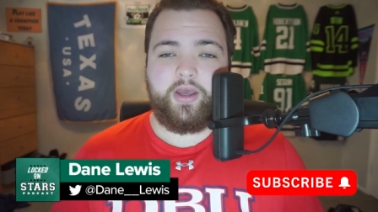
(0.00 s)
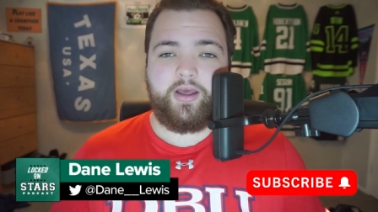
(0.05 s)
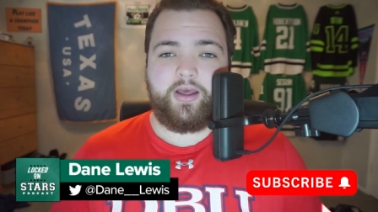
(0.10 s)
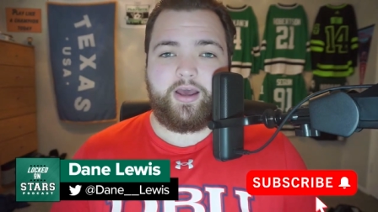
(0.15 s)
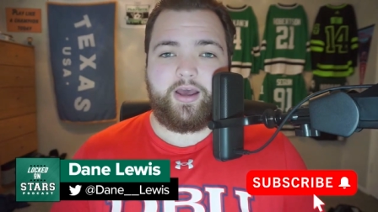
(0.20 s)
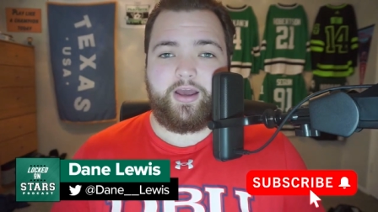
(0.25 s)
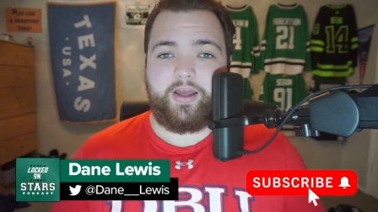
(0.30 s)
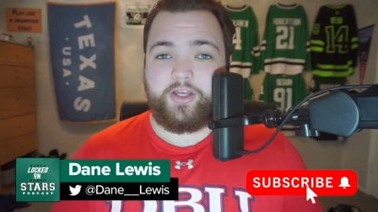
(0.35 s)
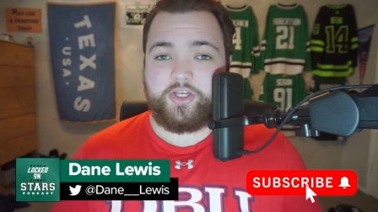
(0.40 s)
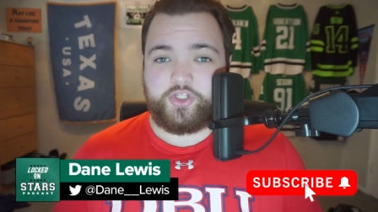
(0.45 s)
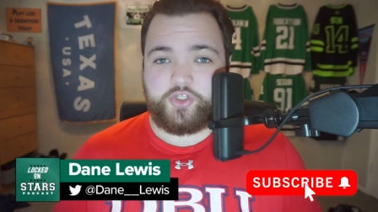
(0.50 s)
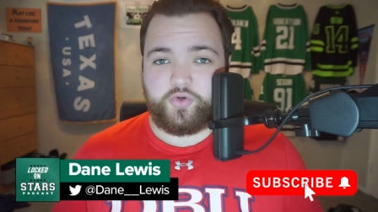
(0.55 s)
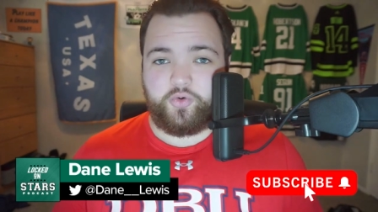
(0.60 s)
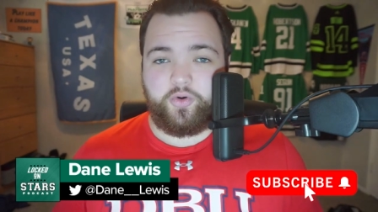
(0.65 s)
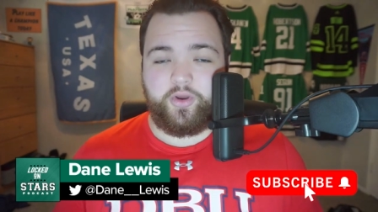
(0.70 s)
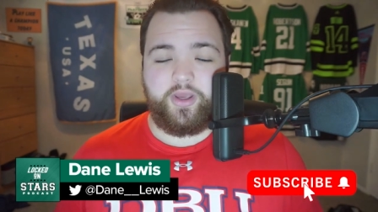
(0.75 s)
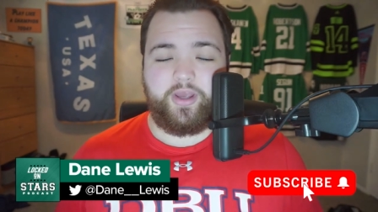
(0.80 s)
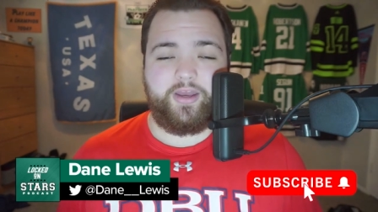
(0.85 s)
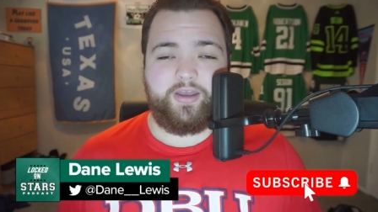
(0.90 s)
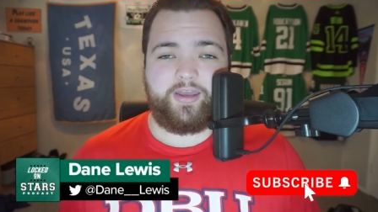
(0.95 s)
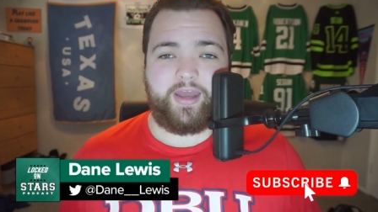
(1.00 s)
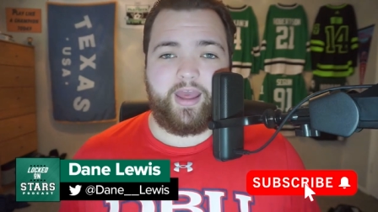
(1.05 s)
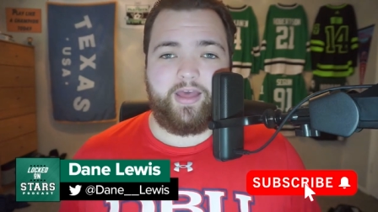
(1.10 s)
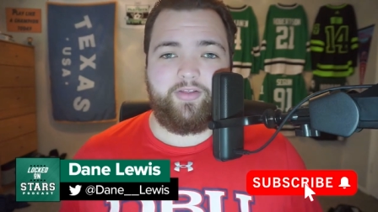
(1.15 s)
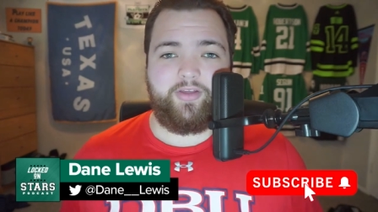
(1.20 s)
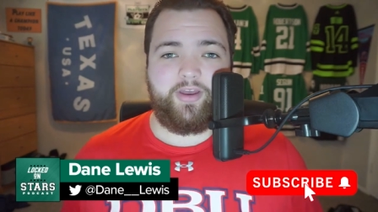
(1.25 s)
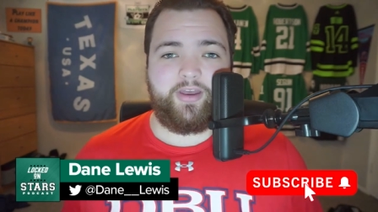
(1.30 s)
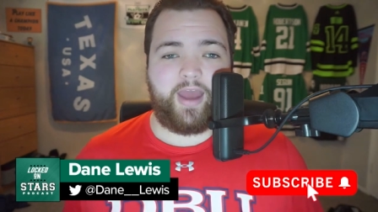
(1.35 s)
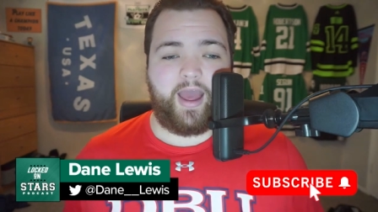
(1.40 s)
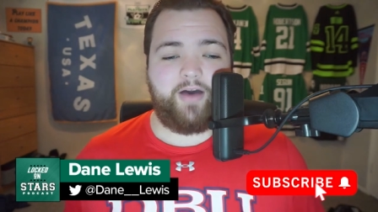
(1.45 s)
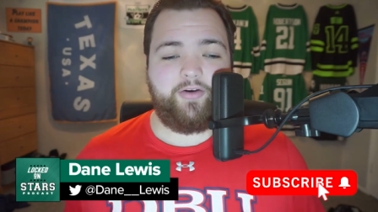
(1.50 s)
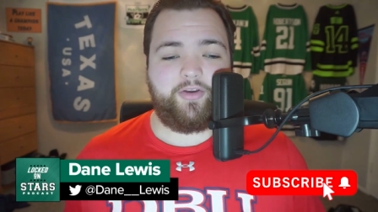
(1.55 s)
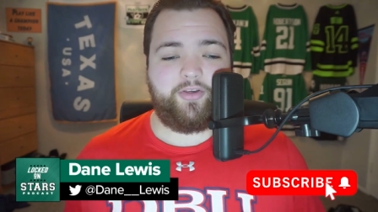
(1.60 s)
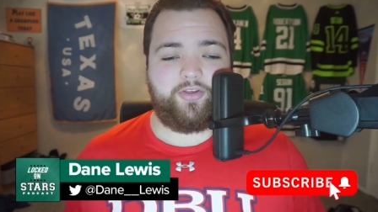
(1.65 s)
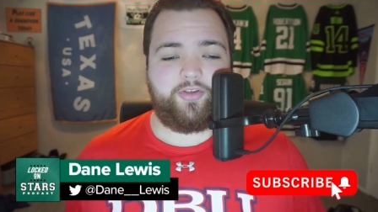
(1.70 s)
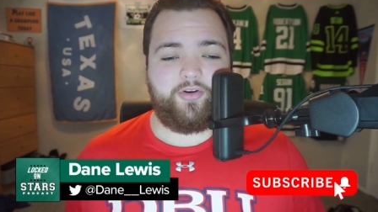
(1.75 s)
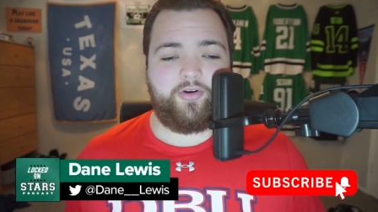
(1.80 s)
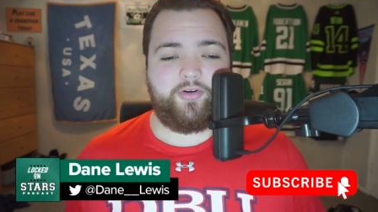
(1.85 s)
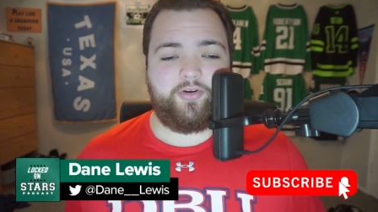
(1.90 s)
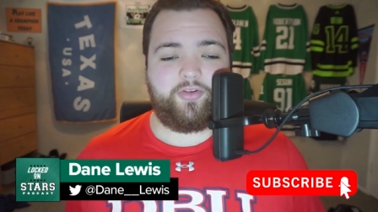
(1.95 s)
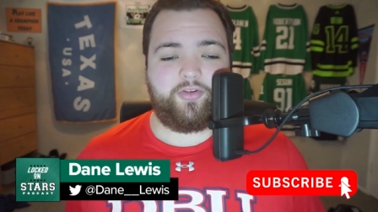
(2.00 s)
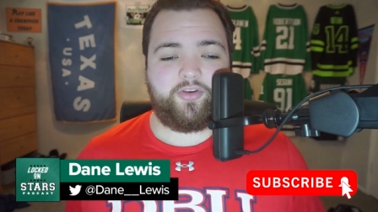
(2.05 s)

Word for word: uh, enjoy daily Dallas Stars